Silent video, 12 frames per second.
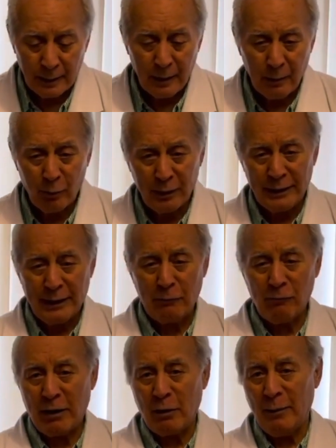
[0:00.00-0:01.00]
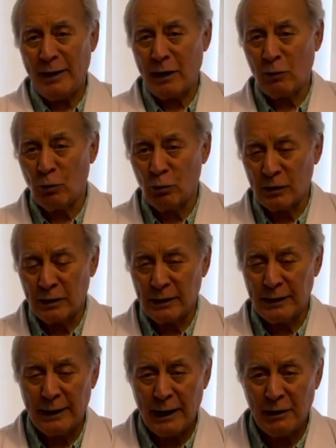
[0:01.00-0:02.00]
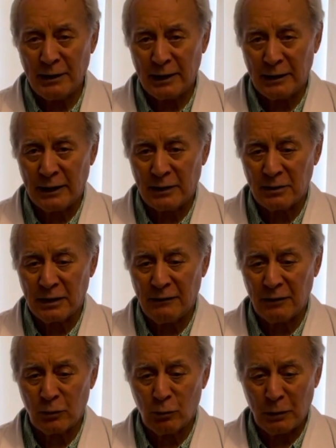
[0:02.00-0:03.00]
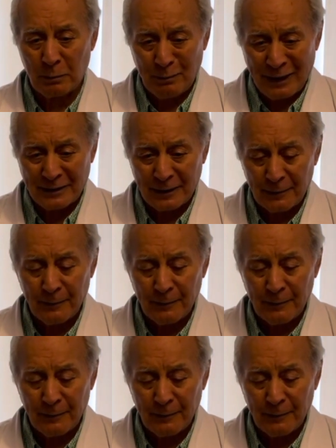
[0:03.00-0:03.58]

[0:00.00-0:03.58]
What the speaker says: And we can then recommend accordingly how you can get your liver to work better.